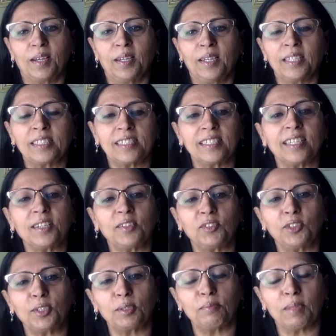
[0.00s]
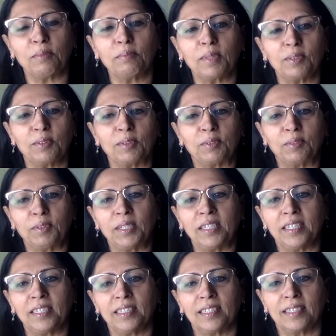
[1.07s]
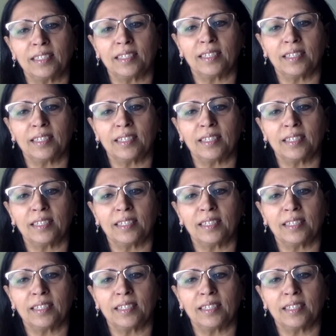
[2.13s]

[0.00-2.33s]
let's see if you remember what we